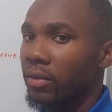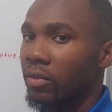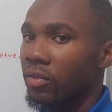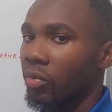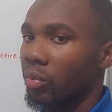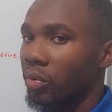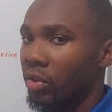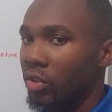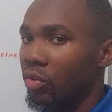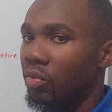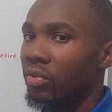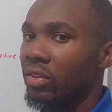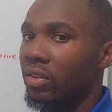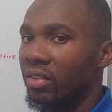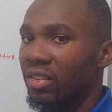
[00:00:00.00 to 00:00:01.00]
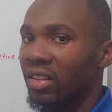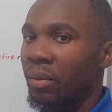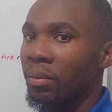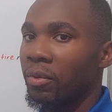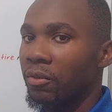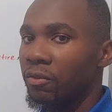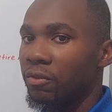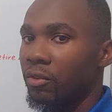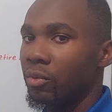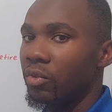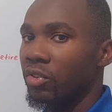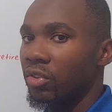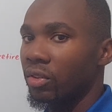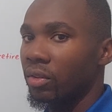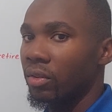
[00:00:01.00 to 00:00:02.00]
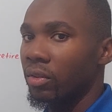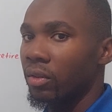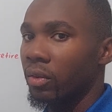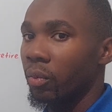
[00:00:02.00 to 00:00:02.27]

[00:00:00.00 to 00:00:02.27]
So we would use a simple future